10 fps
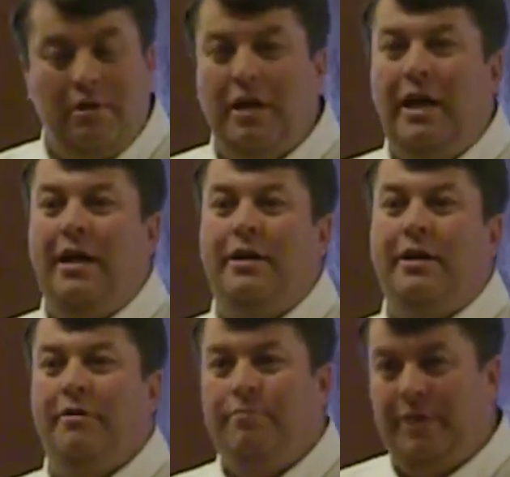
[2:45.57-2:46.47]
They
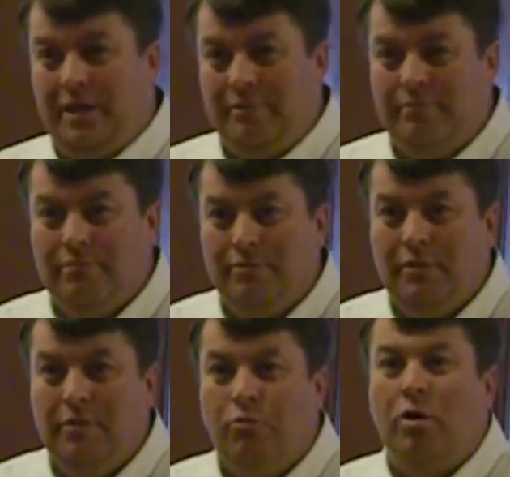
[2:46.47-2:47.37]
handcuffed me.
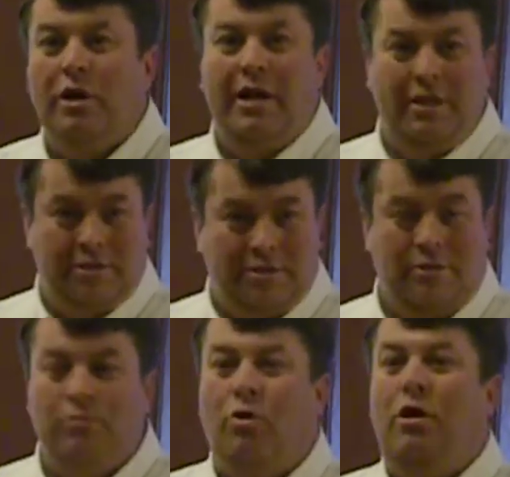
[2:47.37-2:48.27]
More
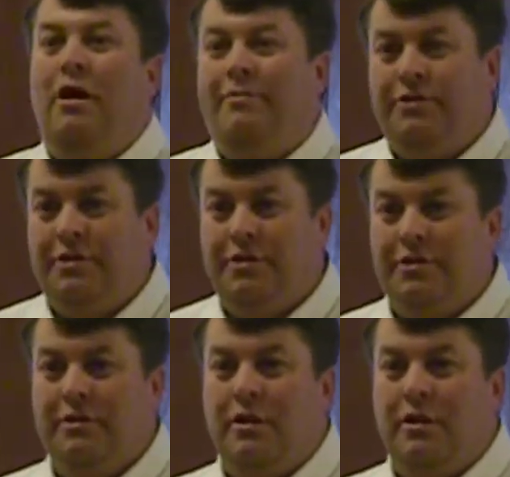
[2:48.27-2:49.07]
guns, more officers.